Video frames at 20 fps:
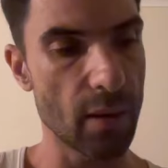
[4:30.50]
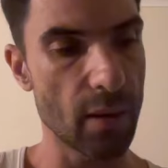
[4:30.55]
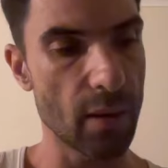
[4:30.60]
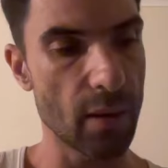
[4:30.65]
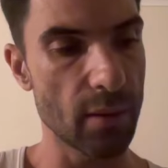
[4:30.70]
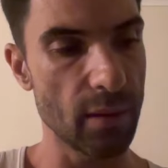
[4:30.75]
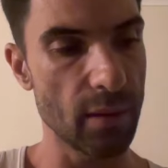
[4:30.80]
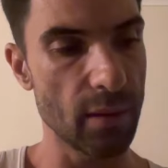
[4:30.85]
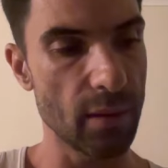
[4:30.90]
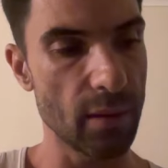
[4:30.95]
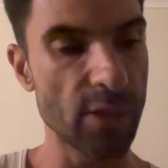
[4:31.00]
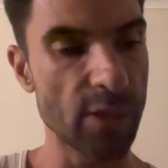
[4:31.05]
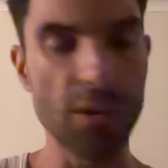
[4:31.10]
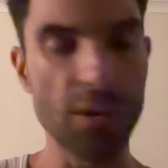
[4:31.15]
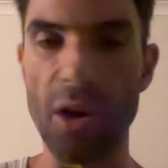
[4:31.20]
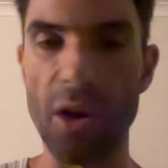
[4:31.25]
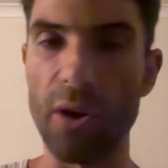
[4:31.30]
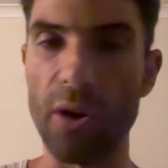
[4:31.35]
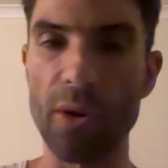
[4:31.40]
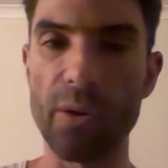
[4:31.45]
There is
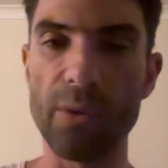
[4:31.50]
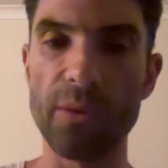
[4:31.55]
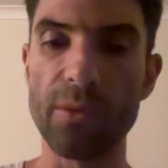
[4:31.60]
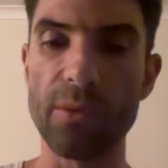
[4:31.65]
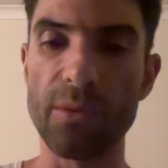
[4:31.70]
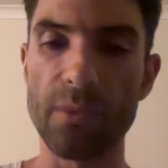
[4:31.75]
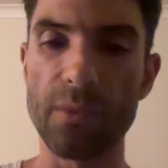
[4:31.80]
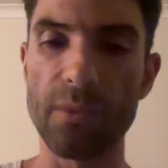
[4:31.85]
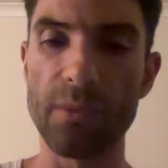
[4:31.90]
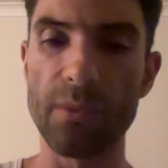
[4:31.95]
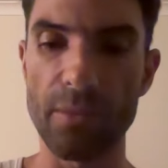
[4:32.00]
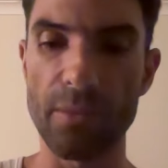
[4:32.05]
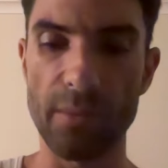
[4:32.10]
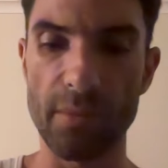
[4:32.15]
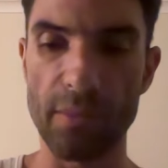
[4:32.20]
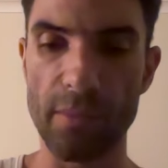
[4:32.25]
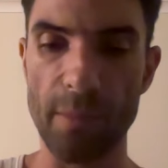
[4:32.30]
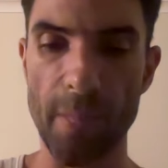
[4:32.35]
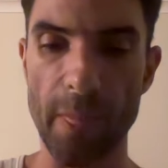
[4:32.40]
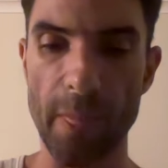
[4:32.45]
no
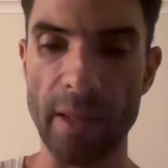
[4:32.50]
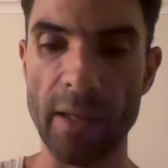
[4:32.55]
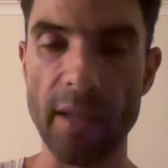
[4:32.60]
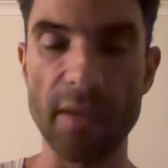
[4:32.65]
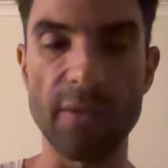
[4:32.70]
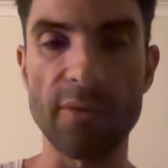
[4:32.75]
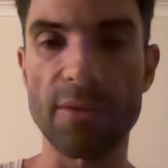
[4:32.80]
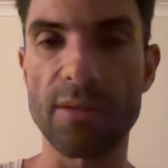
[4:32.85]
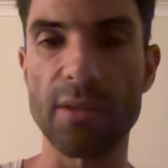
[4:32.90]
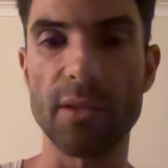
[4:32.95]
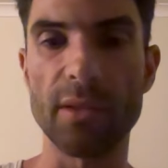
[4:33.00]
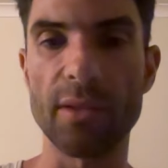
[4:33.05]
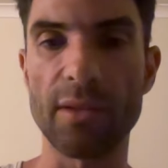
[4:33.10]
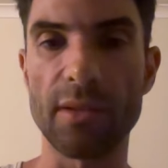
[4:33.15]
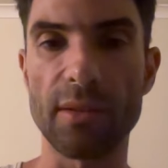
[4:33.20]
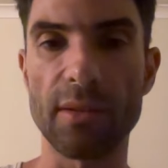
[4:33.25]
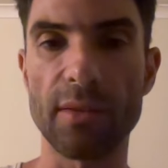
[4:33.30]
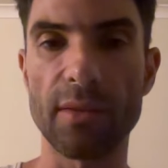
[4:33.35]
gifted,